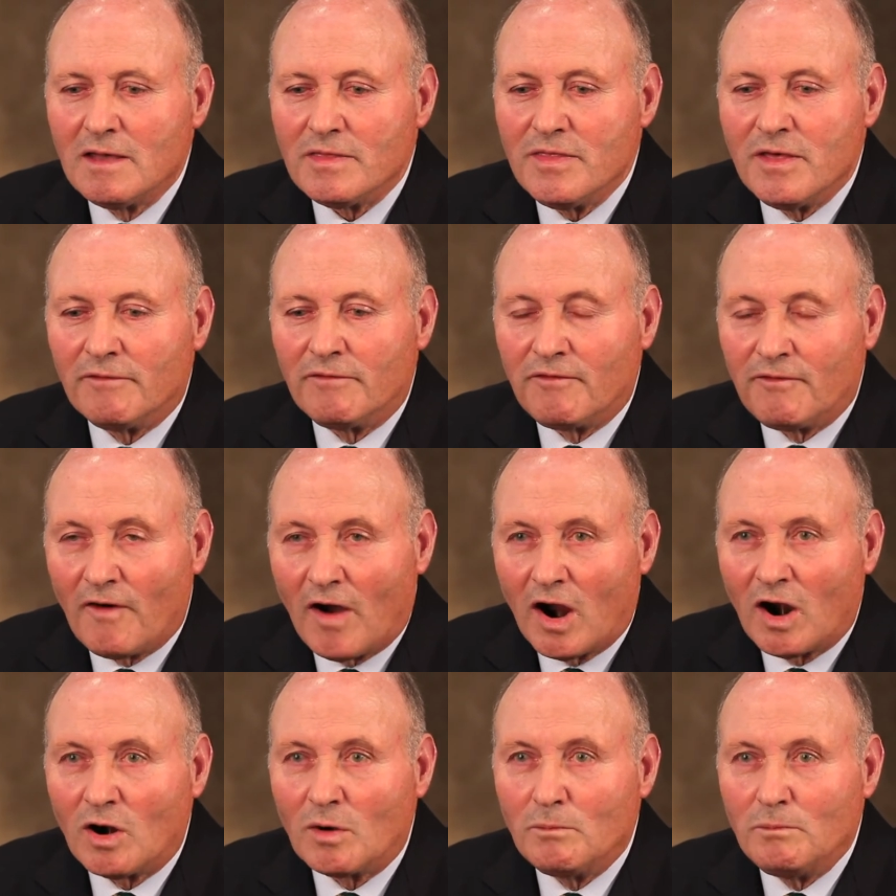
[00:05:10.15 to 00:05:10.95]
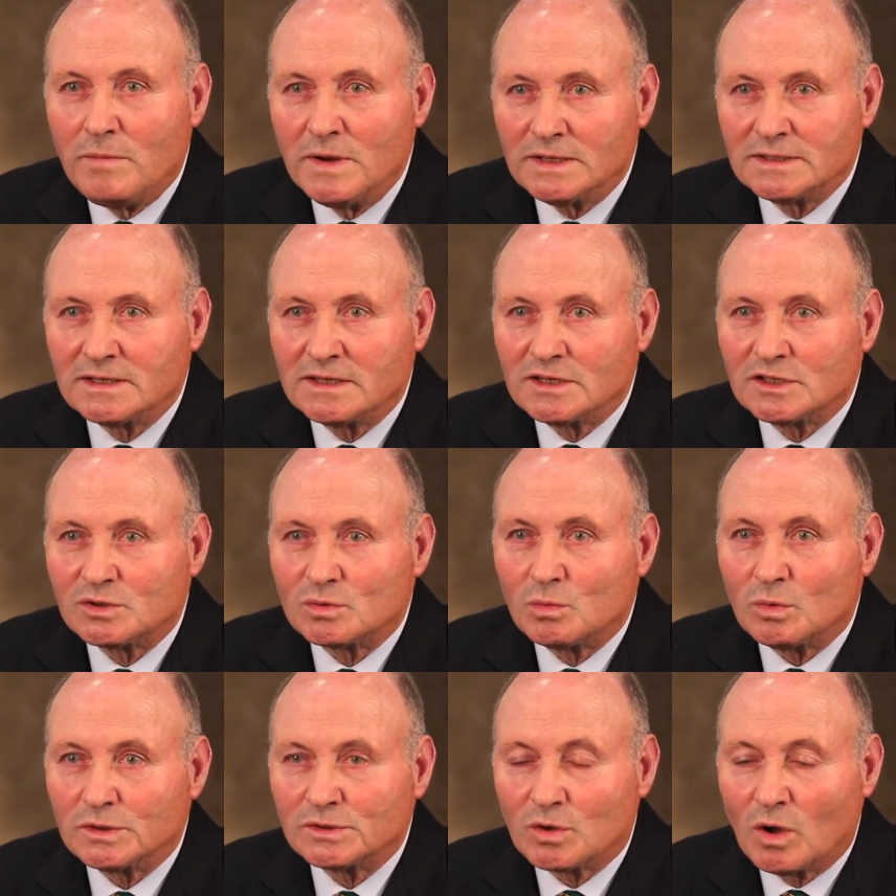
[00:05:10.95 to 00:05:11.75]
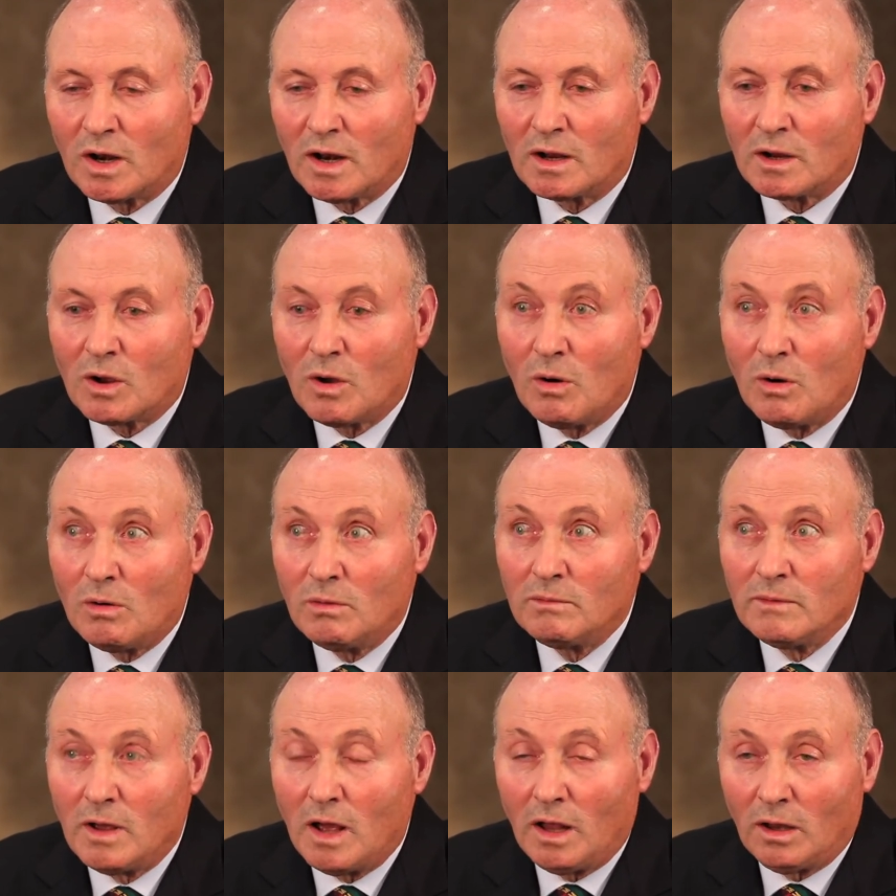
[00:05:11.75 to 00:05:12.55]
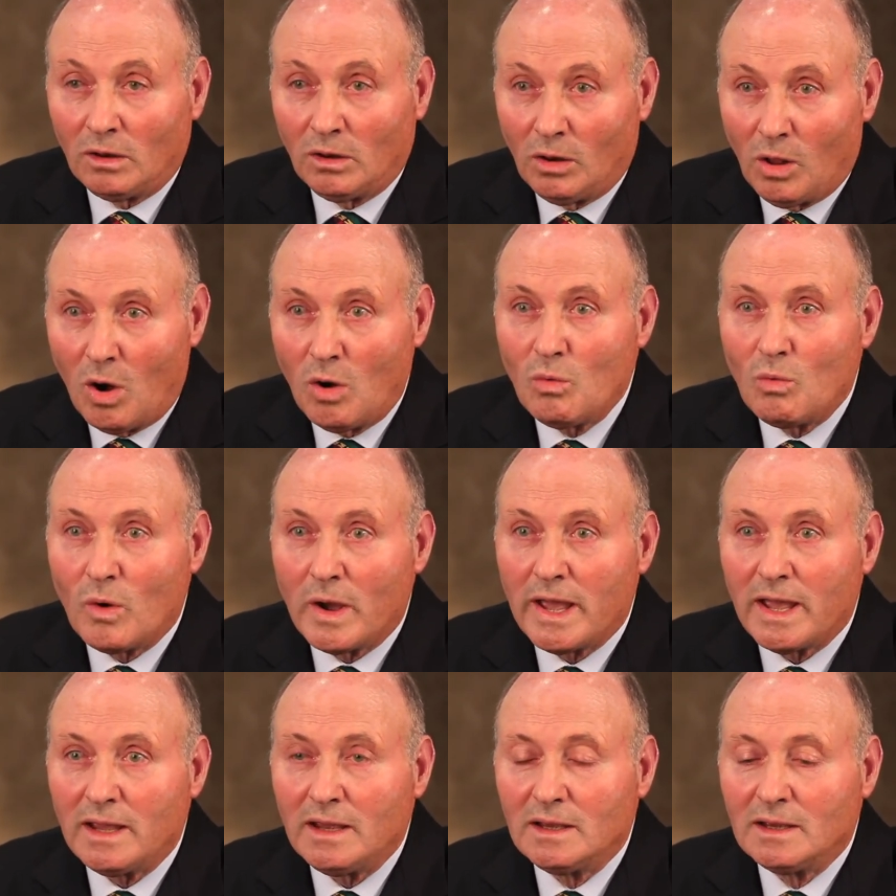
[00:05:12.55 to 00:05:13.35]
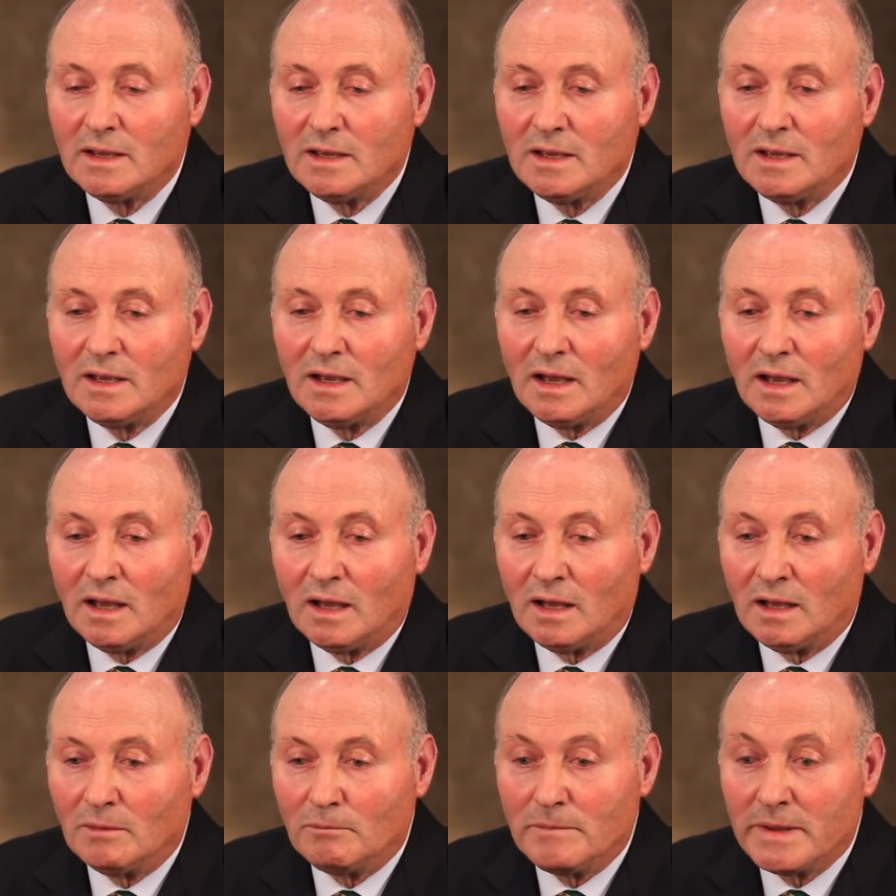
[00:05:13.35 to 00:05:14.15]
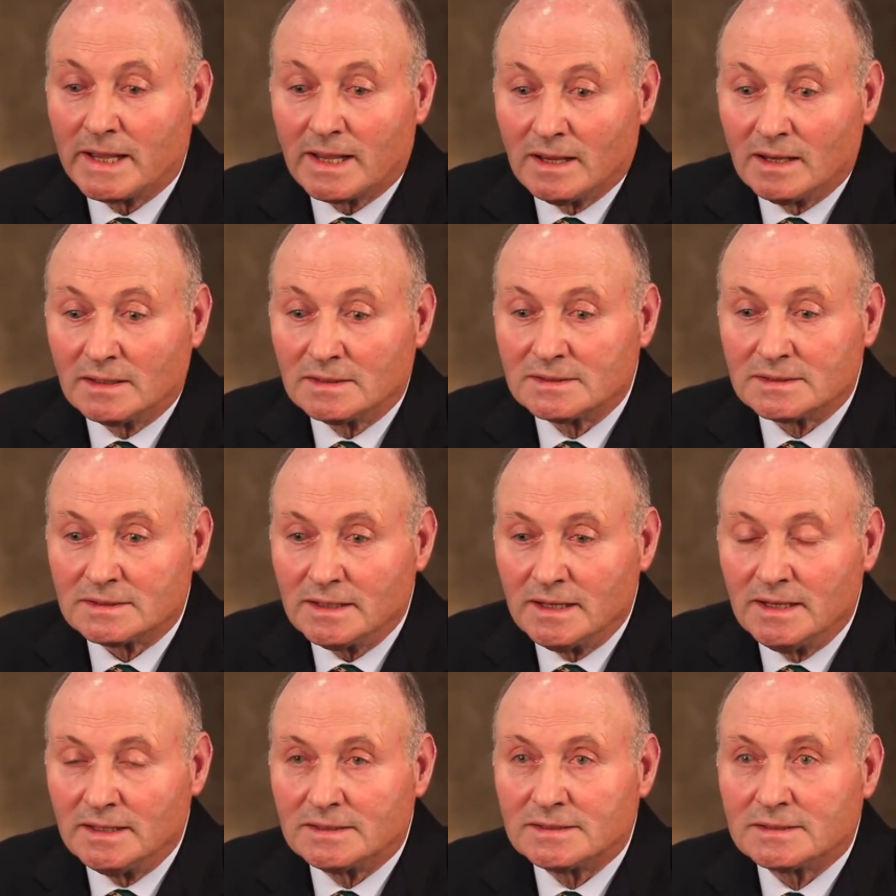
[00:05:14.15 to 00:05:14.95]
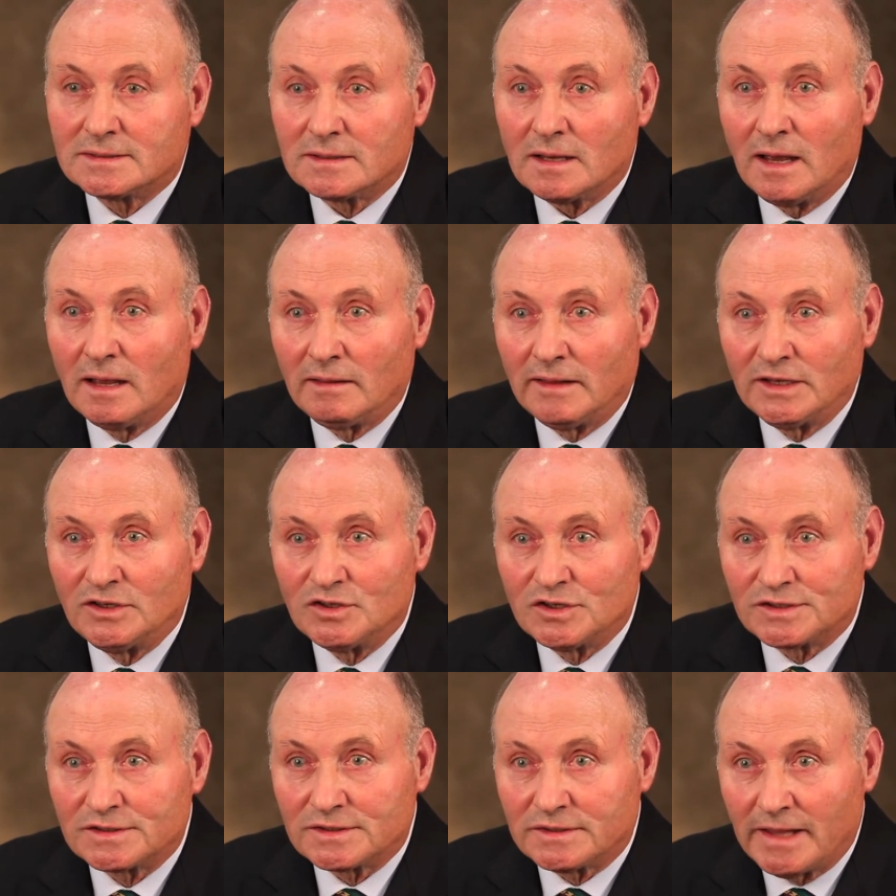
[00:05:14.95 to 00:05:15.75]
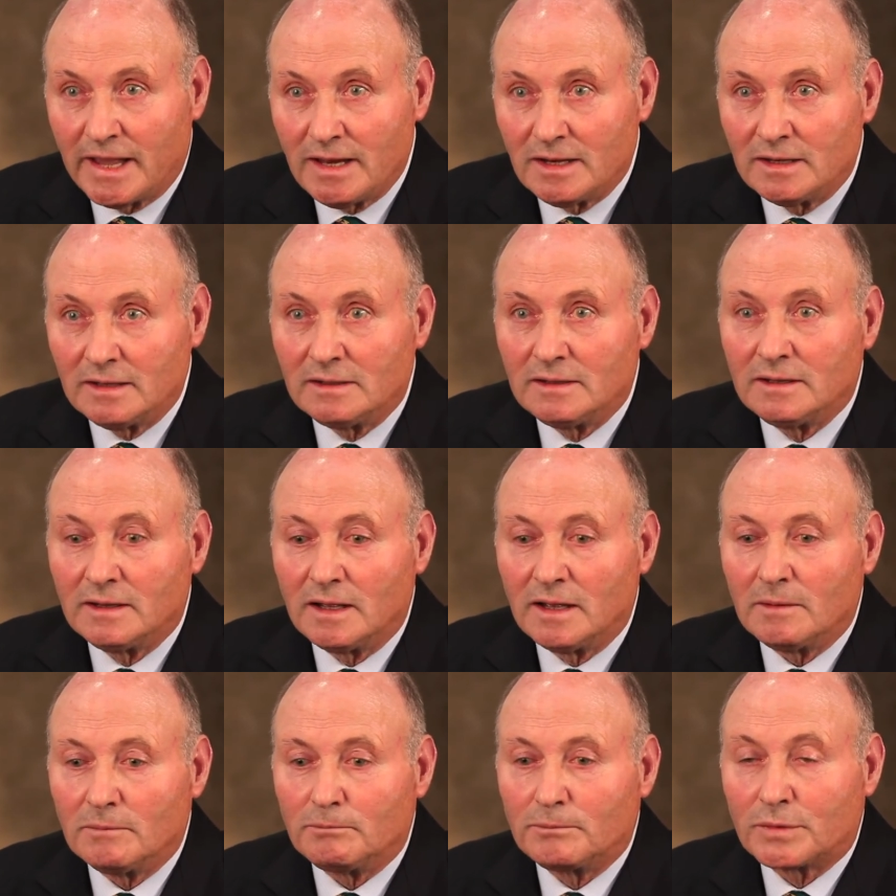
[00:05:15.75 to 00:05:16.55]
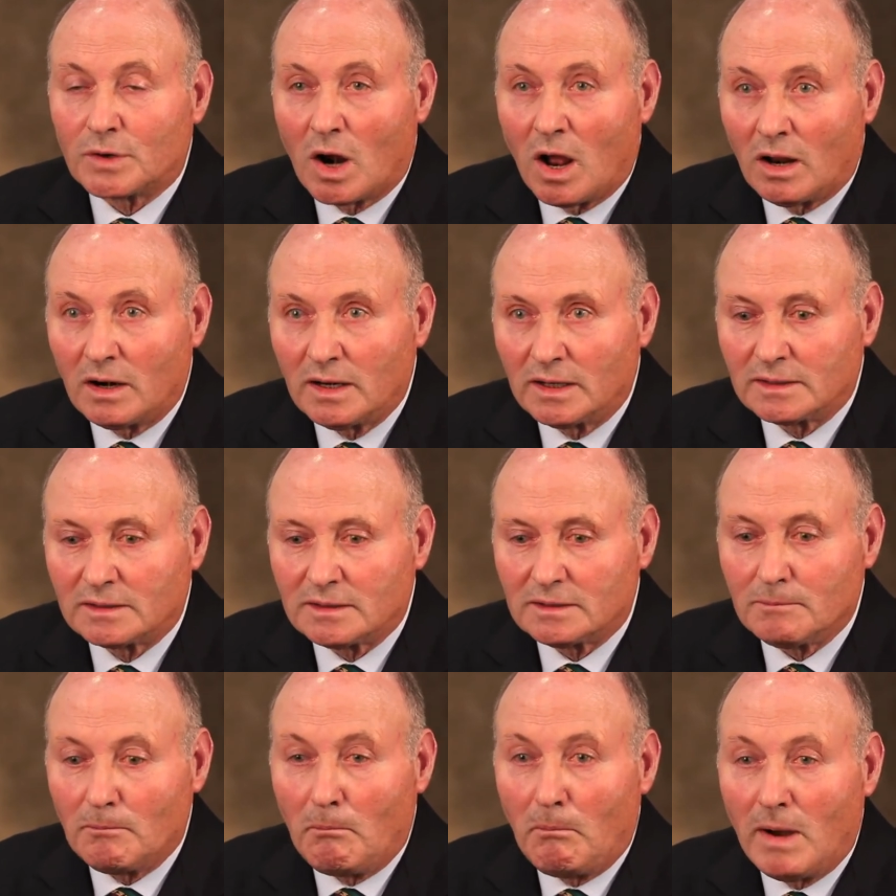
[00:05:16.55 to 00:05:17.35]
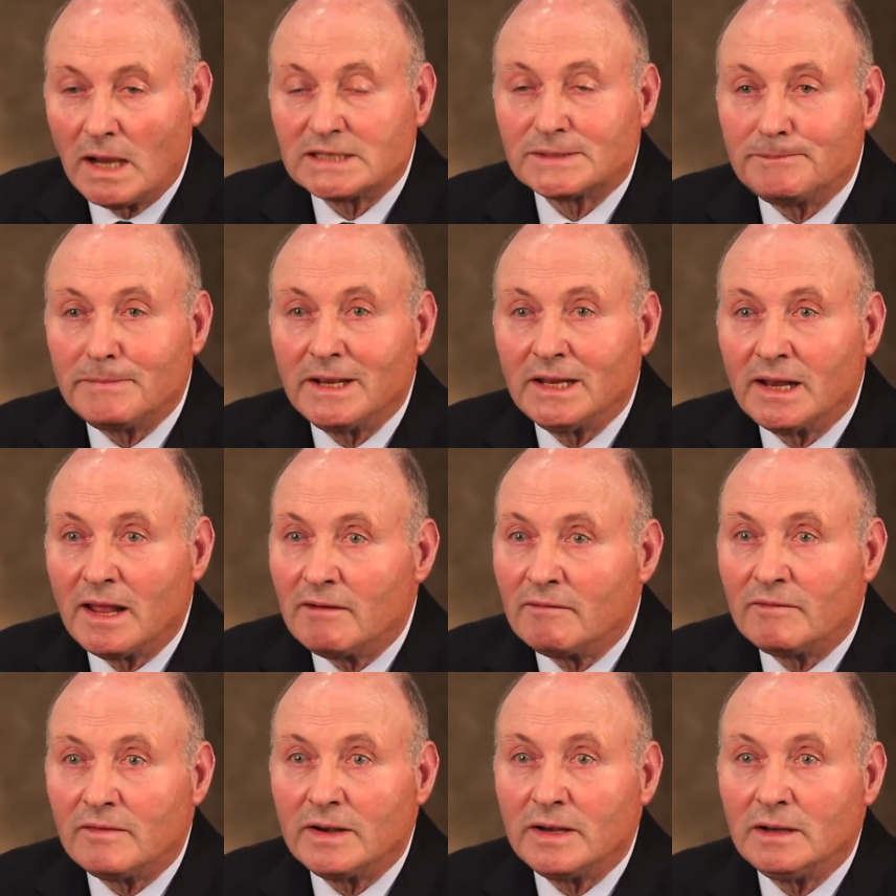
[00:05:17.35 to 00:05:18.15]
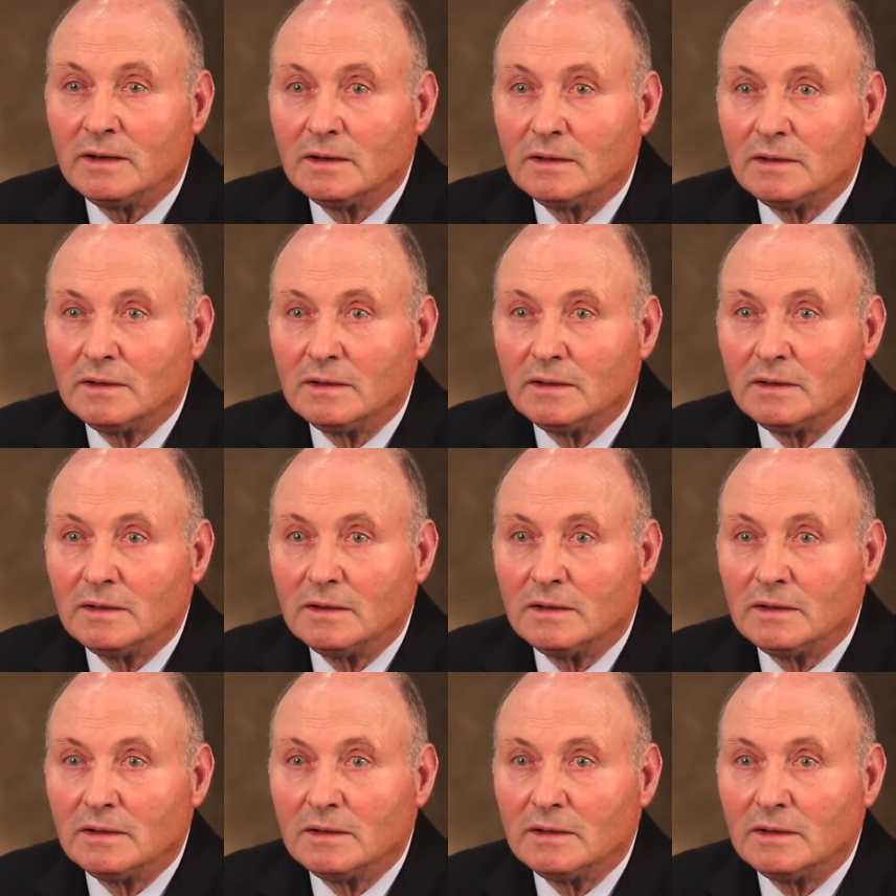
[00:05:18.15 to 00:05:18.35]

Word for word: the fire business was going to go a long way uh, because it's a legislated uh, product, must be in every